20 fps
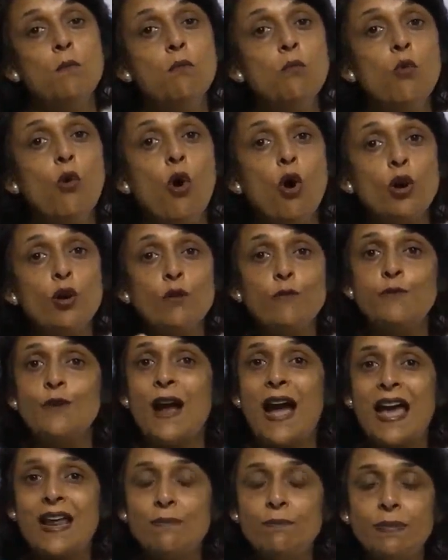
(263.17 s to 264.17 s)
more of
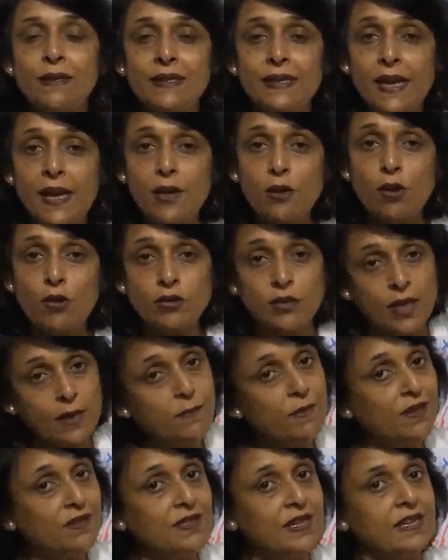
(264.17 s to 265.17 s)
carbon dioxide
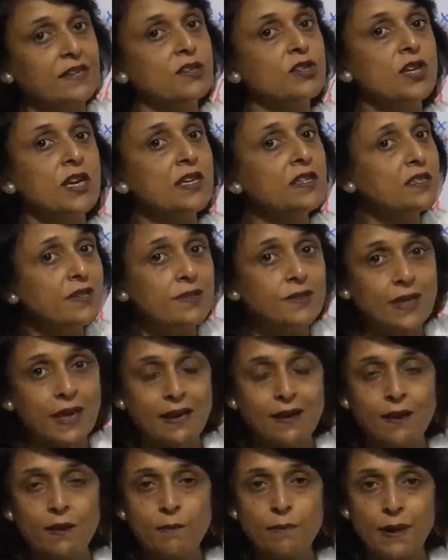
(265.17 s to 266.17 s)
because exchange is
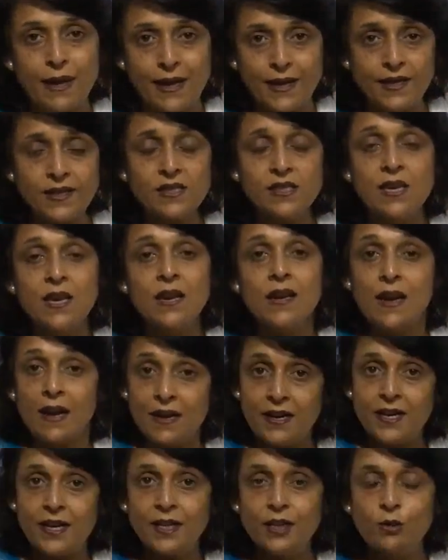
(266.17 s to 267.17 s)
taking place
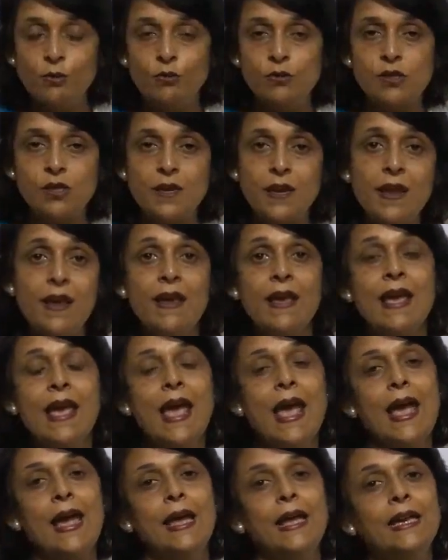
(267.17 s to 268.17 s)
continuously,
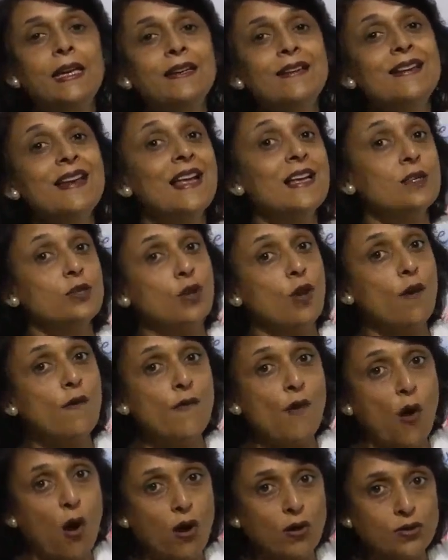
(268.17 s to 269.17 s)
and less
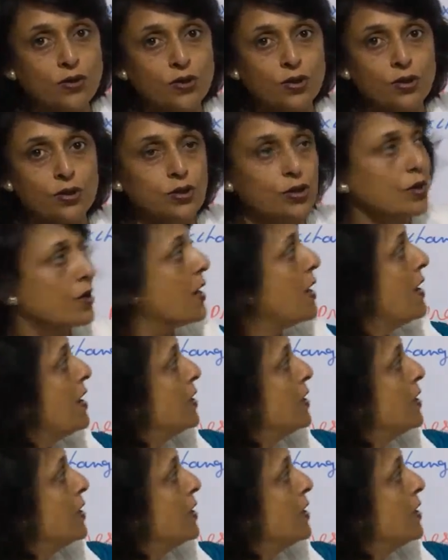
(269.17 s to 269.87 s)
of oxygen.